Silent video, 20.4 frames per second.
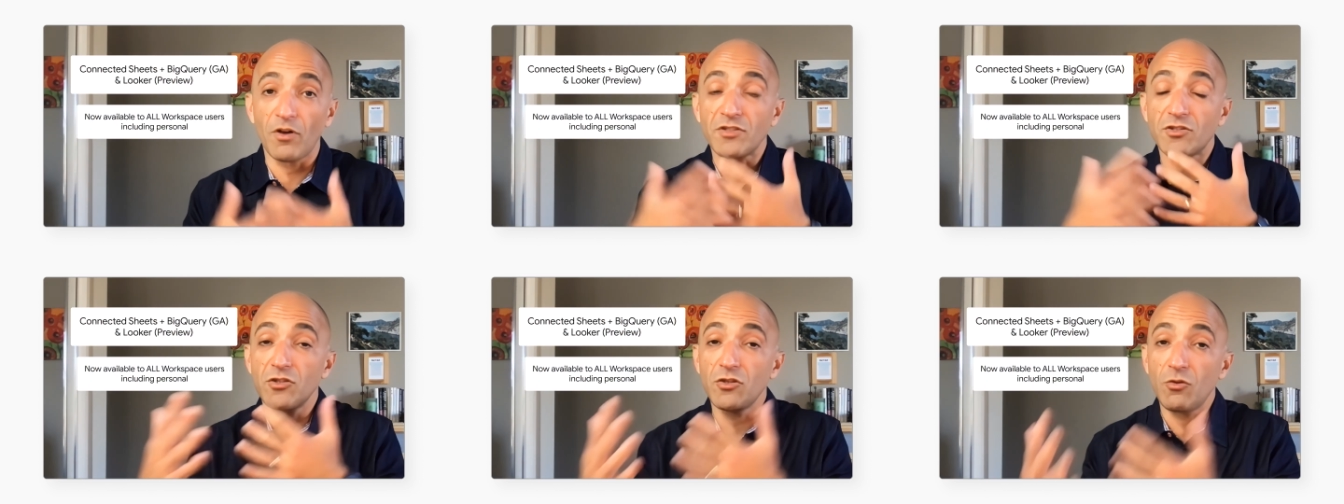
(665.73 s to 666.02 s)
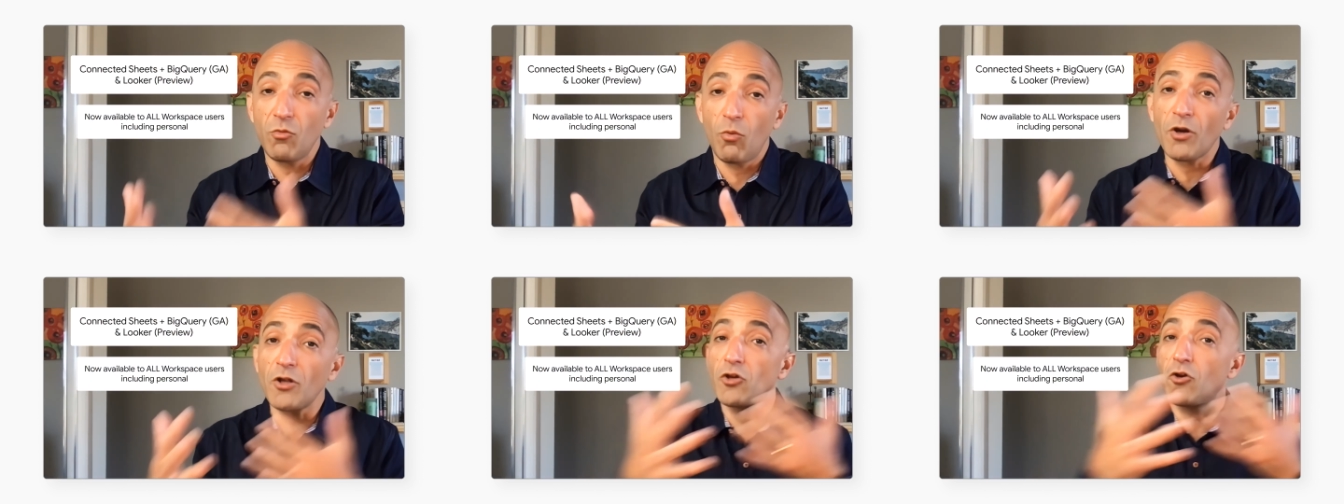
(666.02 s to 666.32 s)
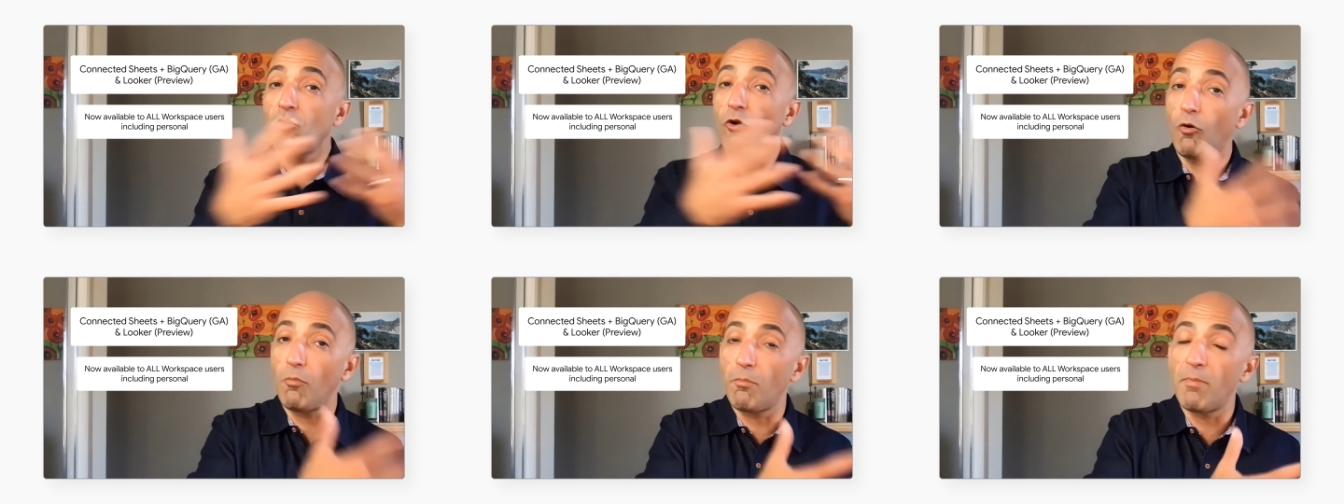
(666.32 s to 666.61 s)
And so you want to
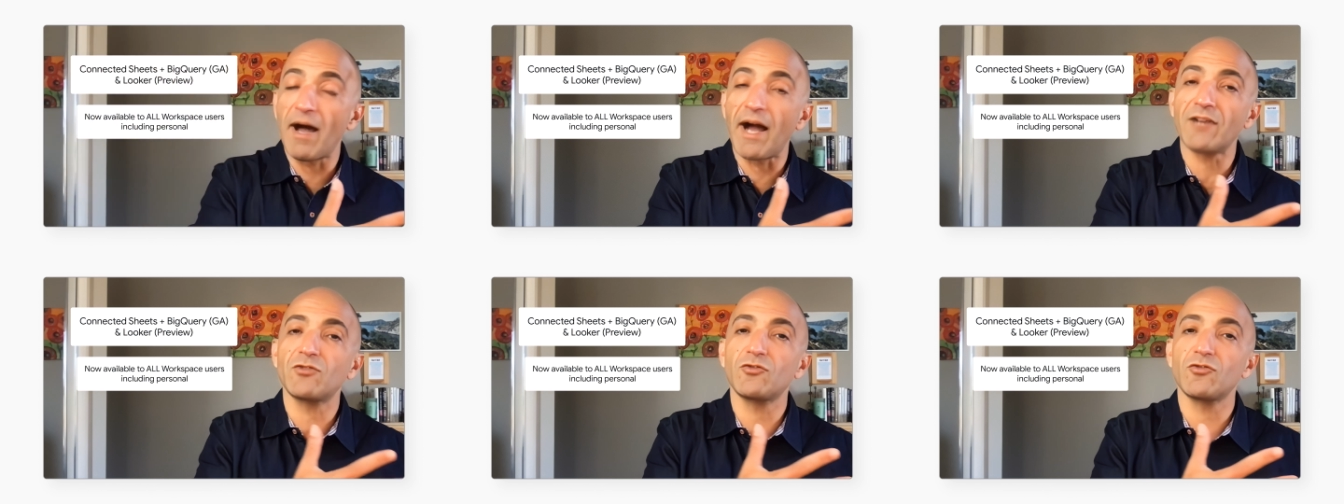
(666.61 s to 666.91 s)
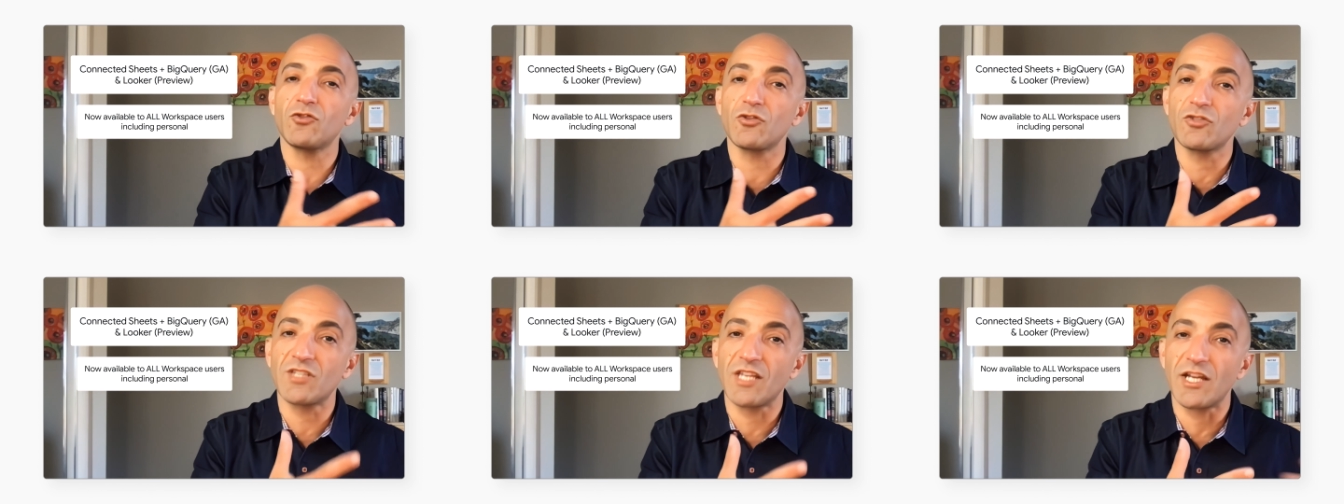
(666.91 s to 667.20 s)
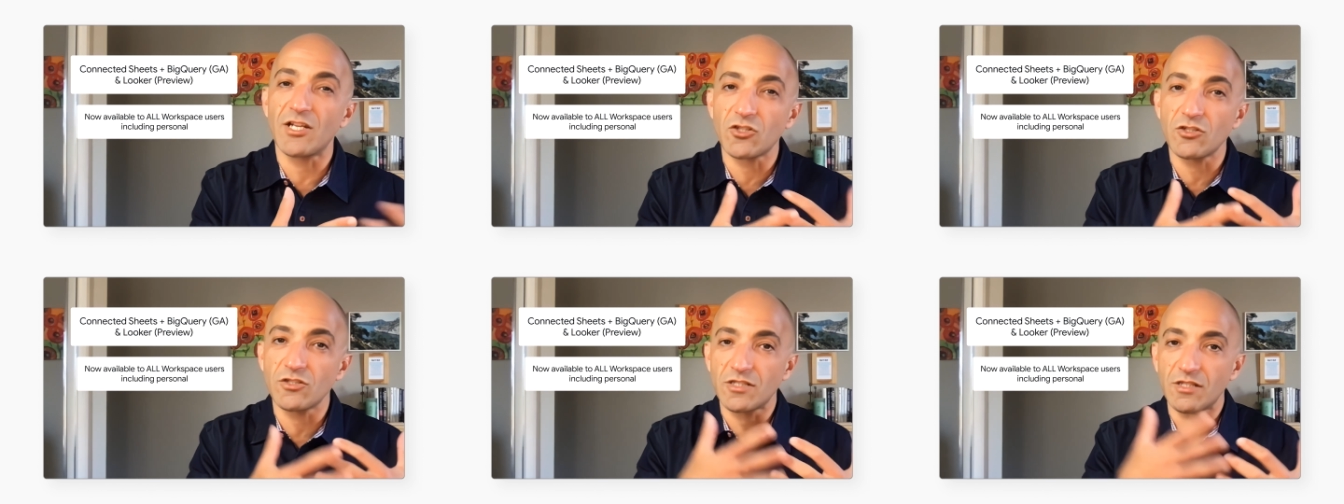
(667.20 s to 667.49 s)
go back to those
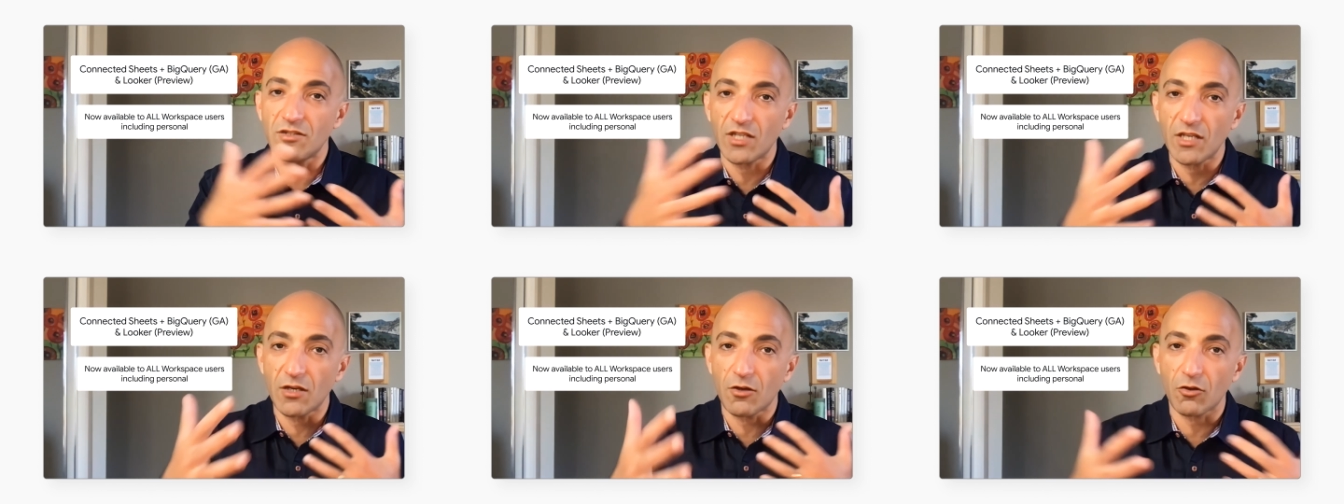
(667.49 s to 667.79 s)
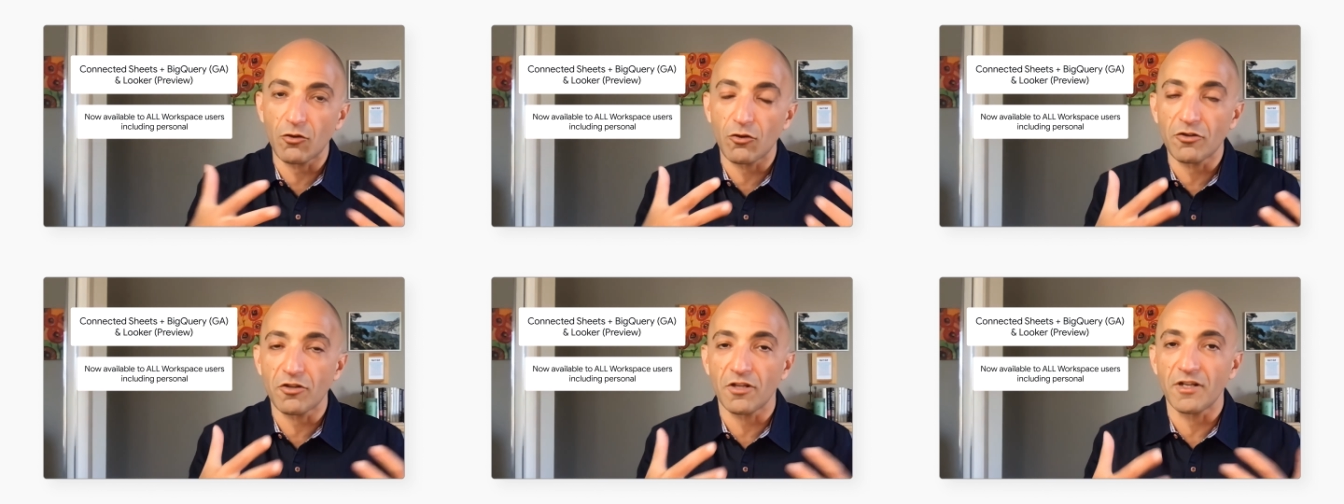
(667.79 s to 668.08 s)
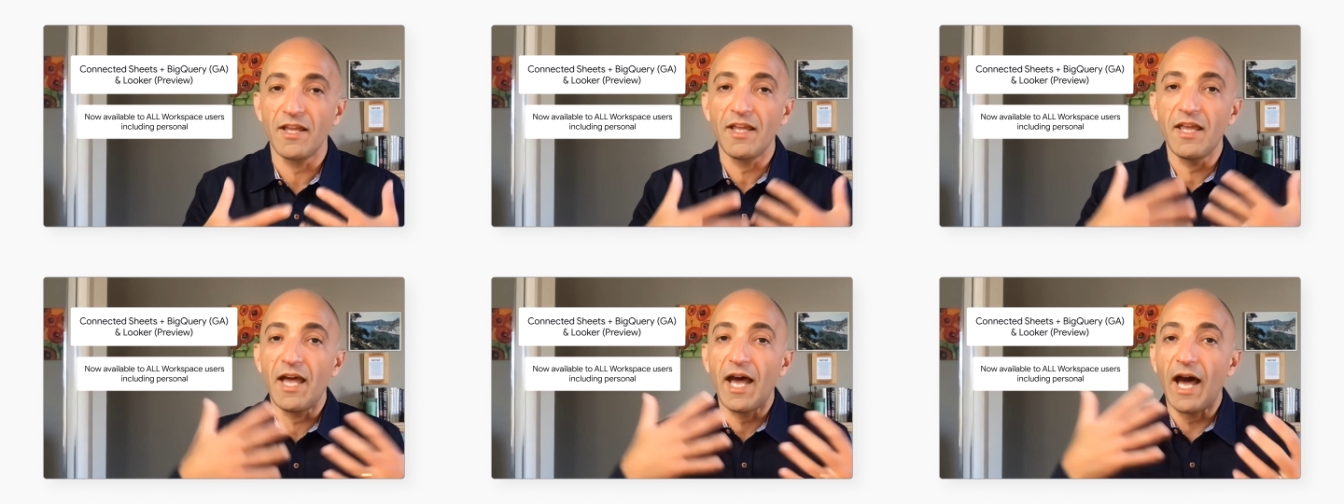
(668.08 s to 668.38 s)
sessions and take a look
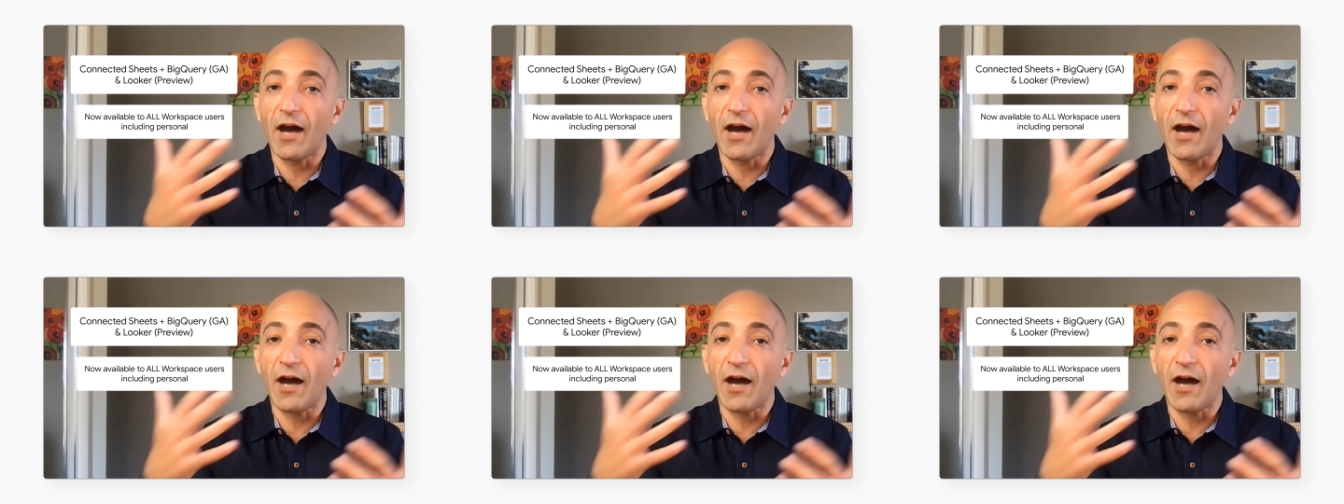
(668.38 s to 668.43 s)
on